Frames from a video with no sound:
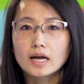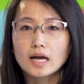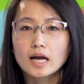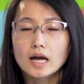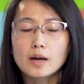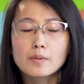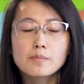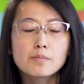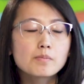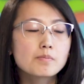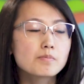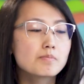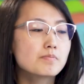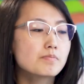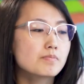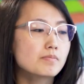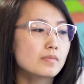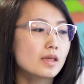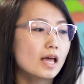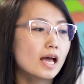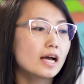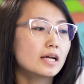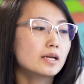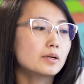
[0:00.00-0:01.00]
I'm
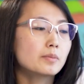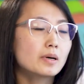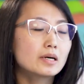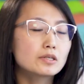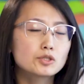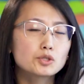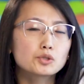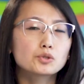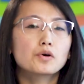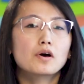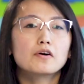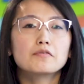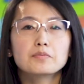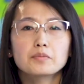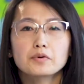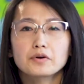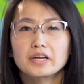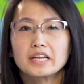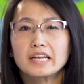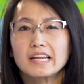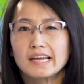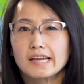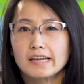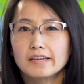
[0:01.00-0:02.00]
at about
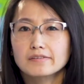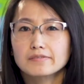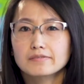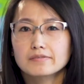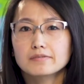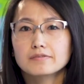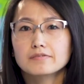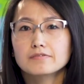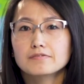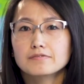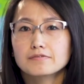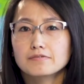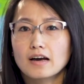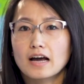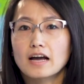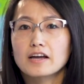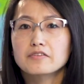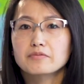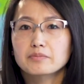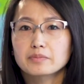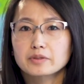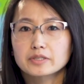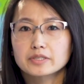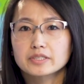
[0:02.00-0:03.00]

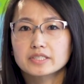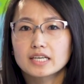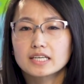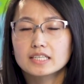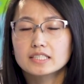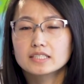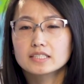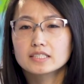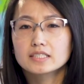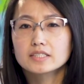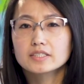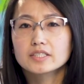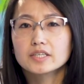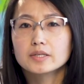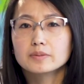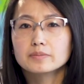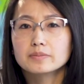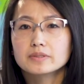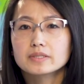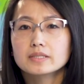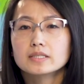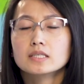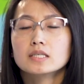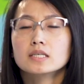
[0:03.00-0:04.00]
12.85%. So
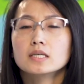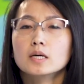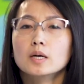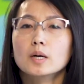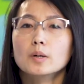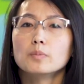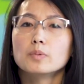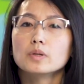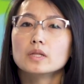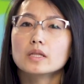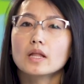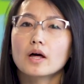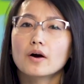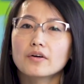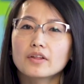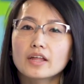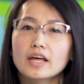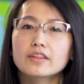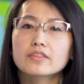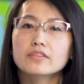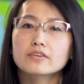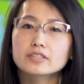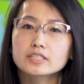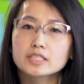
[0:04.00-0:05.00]
I'm below
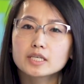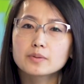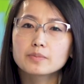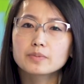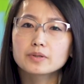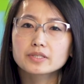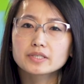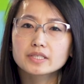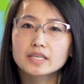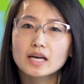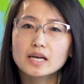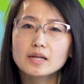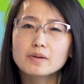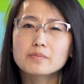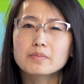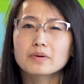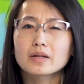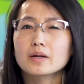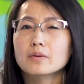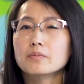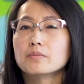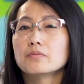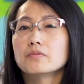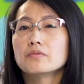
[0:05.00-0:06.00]
that 13%,
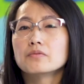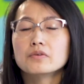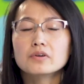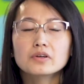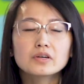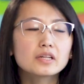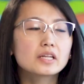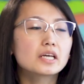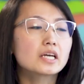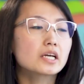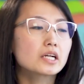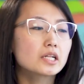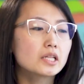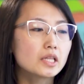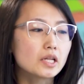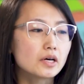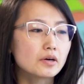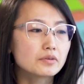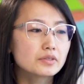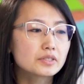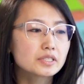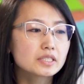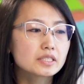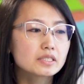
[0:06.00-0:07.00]
but I'm really
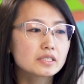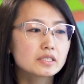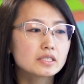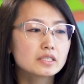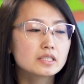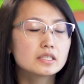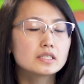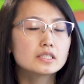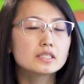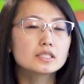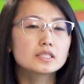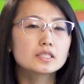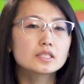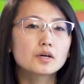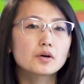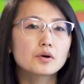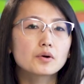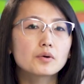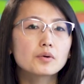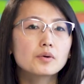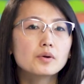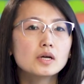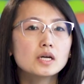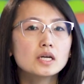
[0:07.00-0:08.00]
close.
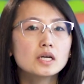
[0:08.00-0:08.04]
So